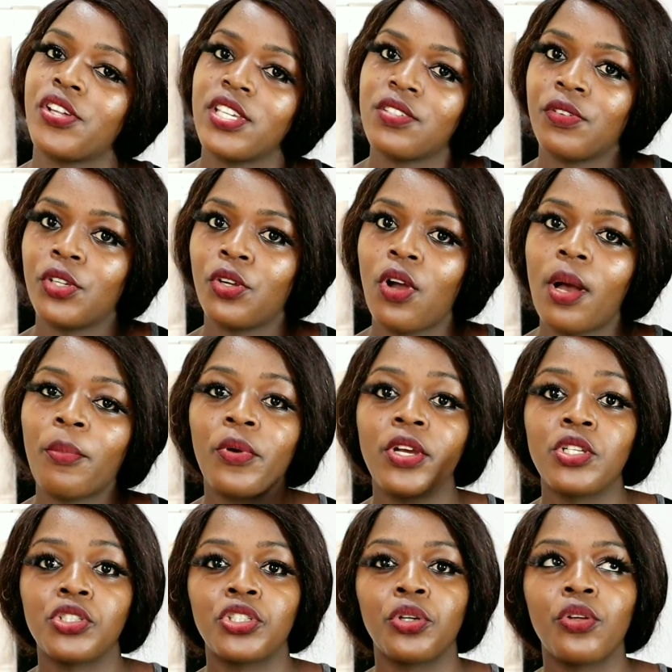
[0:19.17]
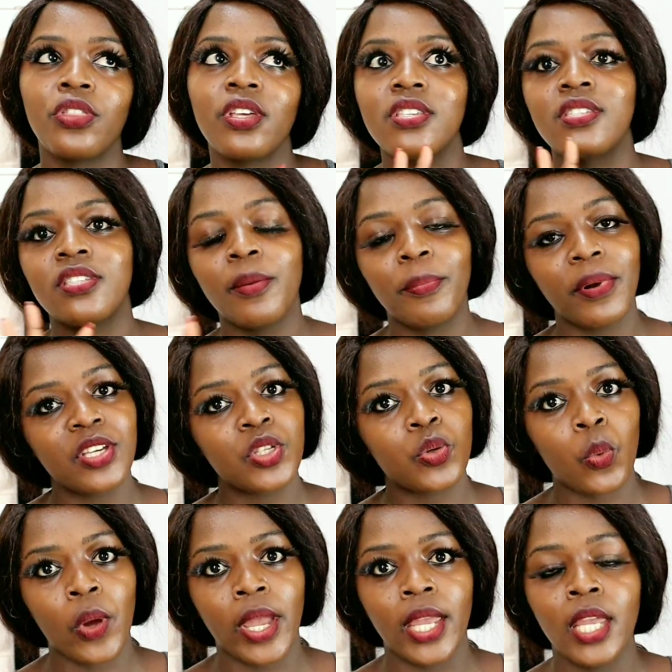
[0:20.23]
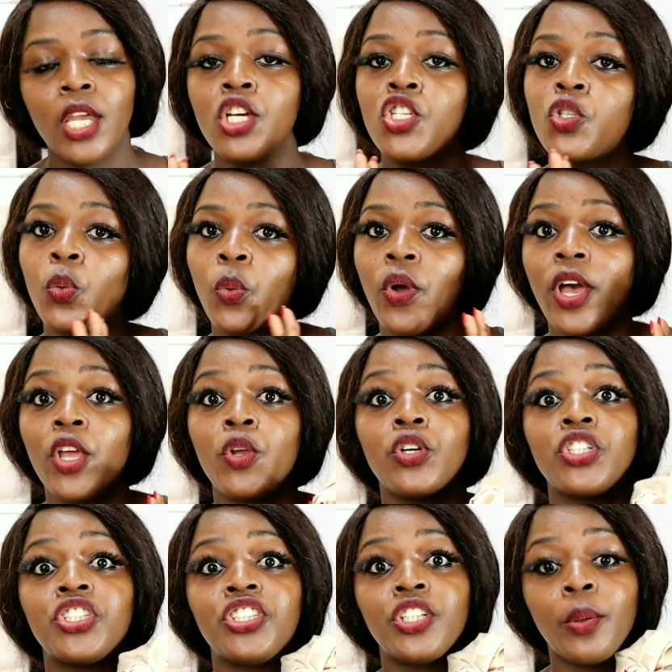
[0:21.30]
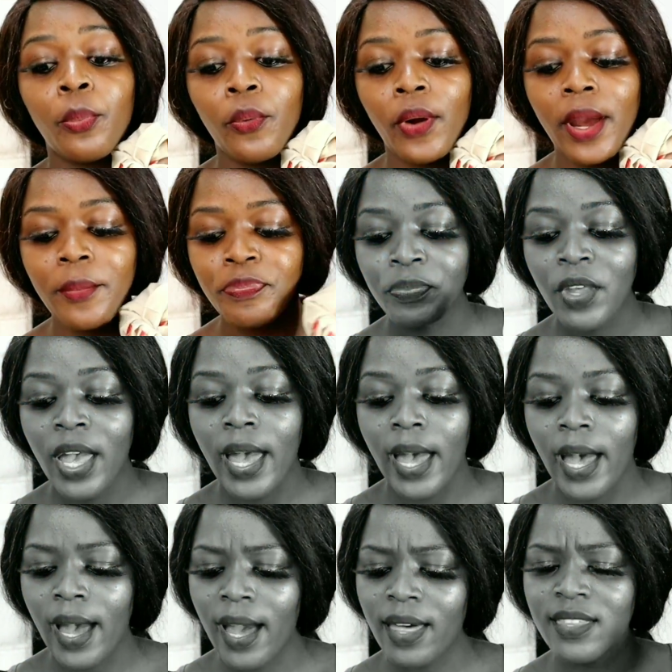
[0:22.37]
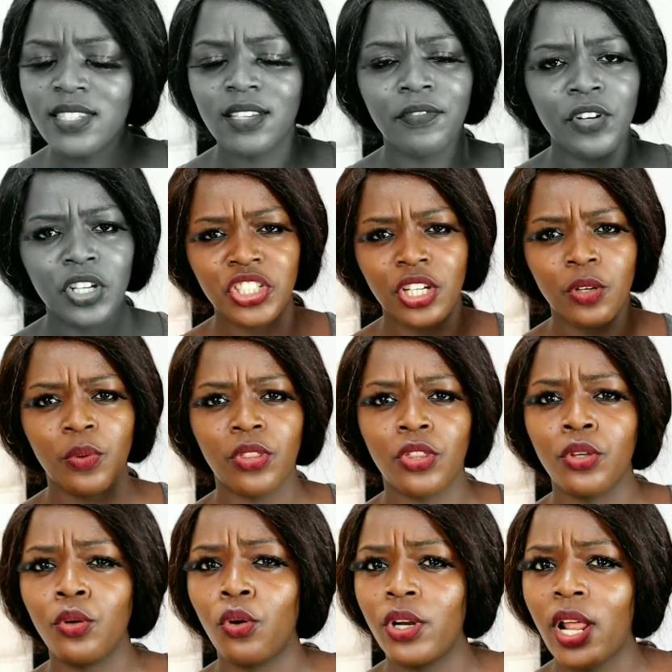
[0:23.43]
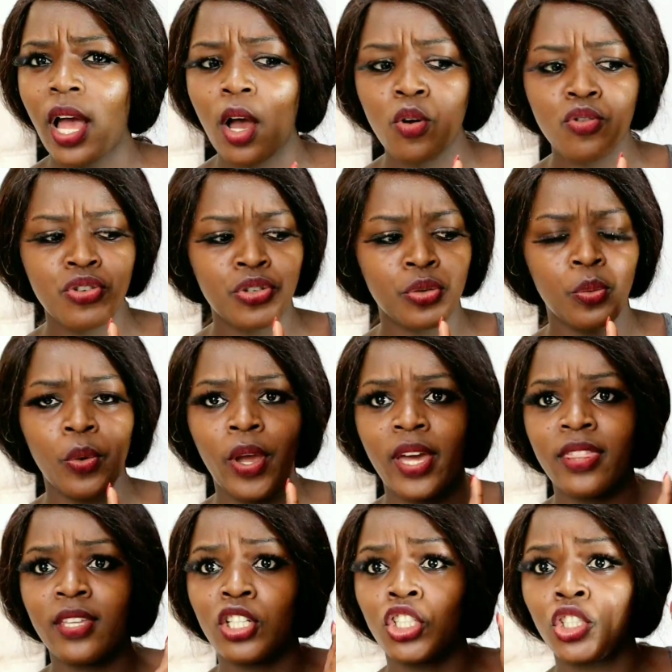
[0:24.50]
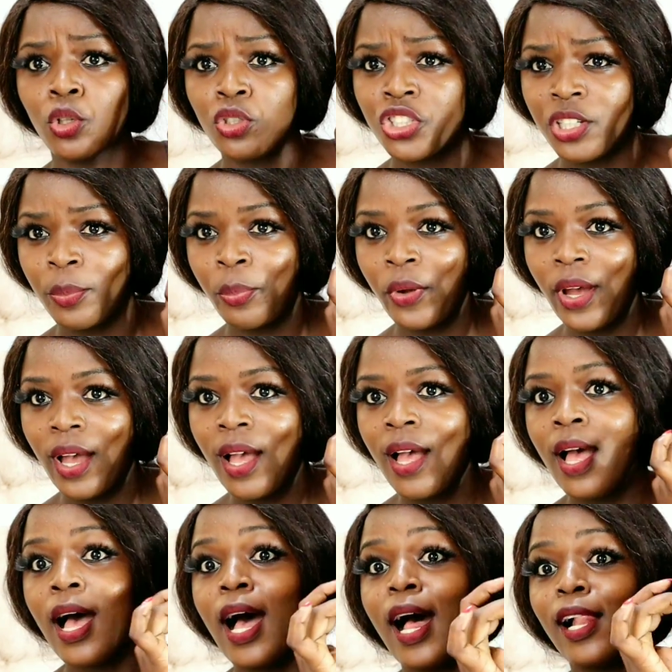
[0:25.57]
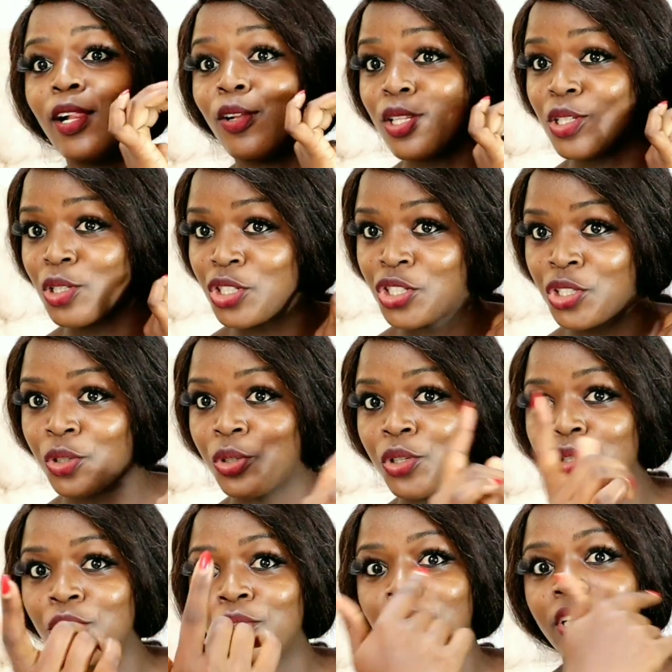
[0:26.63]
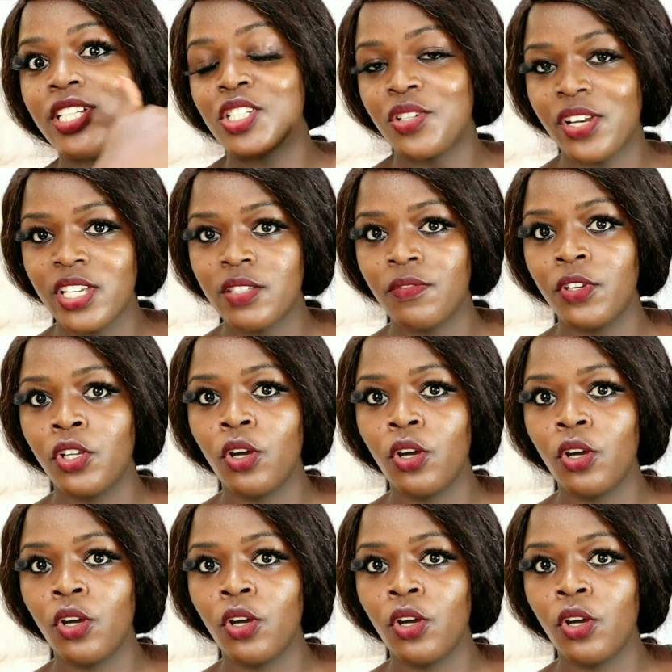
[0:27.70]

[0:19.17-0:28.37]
today's video I'm going to show you the simplest way to wear your shapewear. Uh, there's a video shared with you on how to wear the short shapewear. I'll also show you in today's